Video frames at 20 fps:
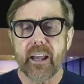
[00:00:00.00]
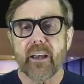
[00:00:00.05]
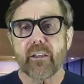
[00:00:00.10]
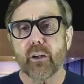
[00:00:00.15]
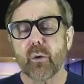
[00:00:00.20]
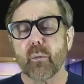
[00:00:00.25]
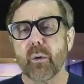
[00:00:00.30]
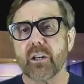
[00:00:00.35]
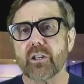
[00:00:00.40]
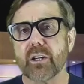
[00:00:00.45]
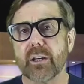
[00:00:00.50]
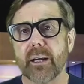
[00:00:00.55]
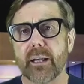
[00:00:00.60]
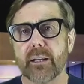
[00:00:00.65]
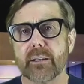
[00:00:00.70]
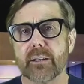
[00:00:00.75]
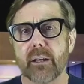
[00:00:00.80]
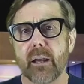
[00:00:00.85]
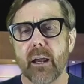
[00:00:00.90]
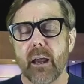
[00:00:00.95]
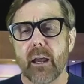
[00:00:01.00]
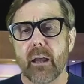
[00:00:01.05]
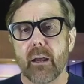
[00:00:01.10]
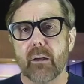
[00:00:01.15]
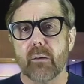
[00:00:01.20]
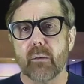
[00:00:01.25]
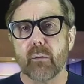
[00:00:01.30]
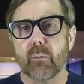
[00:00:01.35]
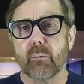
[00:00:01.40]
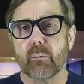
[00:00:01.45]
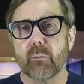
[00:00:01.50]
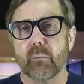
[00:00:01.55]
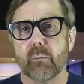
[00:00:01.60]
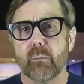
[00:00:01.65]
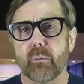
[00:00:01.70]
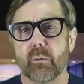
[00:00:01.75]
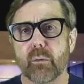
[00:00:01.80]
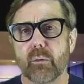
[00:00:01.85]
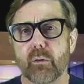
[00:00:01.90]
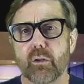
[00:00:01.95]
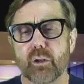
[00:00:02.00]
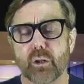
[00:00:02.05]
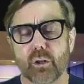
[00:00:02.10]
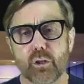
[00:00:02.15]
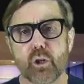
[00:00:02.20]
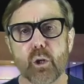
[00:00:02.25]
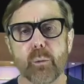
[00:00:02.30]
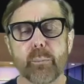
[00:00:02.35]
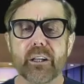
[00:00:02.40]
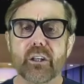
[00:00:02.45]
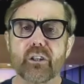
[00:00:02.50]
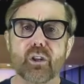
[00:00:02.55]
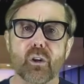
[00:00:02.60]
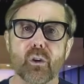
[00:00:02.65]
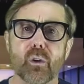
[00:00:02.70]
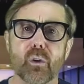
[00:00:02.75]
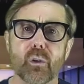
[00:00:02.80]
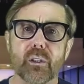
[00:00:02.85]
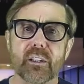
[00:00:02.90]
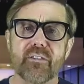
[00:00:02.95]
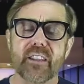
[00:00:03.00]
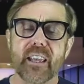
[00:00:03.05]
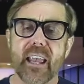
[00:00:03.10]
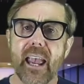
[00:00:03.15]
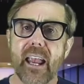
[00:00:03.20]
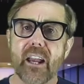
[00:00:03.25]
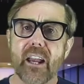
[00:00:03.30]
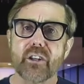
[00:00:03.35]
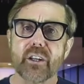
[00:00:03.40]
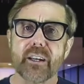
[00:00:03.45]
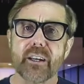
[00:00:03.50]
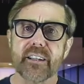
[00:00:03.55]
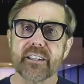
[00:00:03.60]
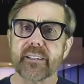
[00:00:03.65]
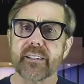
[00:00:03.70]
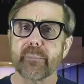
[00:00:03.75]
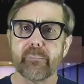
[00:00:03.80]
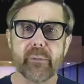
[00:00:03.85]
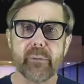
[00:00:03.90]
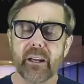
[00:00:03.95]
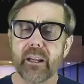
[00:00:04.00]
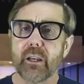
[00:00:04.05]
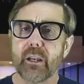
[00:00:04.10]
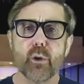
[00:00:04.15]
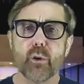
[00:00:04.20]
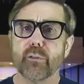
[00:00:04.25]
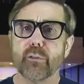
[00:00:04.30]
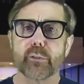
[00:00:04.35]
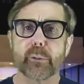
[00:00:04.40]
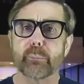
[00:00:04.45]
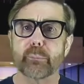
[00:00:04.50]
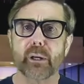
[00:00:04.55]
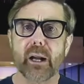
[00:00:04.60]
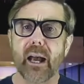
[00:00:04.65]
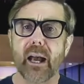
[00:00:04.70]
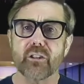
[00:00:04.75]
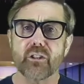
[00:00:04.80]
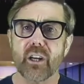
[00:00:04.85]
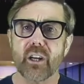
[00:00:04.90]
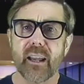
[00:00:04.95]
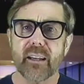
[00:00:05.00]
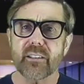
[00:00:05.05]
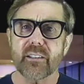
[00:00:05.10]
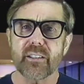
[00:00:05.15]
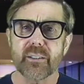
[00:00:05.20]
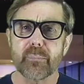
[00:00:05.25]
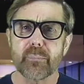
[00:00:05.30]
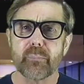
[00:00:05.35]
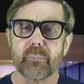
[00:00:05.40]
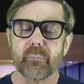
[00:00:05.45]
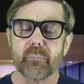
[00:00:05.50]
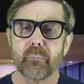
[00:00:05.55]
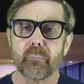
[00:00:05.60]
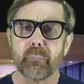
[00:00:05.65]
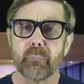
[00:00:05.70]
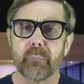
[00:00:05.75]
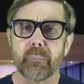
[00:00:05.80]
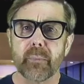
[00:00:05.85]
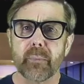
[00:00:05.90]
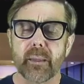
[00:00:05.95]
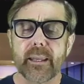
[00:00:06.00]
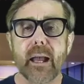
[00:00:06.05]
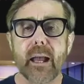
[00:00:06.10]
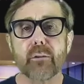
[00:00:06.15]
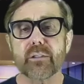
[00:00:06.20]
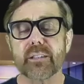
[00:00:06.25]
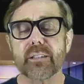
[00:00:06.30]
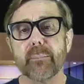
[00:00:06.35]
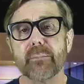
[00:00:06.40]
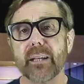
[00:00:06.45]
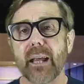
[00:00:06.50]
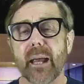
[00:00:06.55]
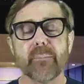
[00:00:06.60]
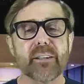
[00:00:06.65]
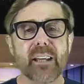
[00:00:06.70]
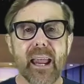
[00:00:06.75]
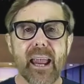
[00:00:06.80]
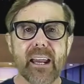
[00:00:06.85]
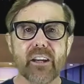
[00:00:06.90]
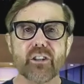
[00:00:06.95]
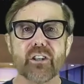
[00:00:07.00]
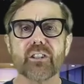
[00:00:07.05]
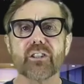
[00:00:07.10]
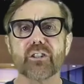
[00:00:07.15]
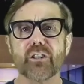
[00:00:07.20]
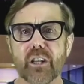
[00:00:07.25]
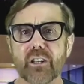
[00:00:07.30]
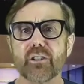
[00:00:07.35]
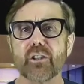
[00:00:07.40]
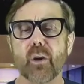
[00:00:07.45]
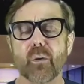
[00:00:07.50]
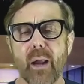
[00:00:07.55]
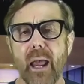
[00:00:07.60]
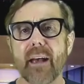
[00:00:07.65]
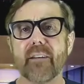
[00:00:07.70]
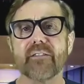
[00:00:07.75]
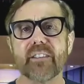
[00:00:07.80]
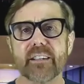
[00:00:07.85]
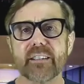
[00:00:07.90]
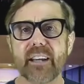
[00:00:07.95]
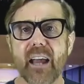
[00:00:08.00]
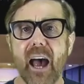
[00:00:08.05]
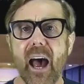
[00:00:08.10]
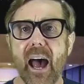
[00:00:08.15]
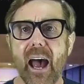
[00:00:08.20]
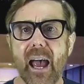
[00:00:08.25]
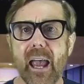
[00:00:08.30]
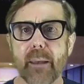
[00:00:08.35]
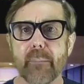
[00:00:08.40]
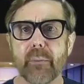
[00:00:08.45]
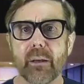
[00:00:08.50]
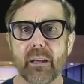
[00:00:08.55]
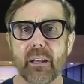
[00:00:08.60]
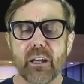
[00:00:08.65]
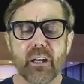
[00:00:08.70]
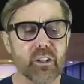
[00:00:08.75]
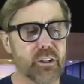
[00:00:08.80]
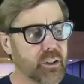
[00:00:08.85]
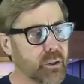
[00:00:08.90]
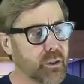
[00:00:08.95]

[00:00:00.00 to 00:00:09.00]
The other question is, should you be told if the agent is submitting you for projects? Now, sometimes agents just don't have the time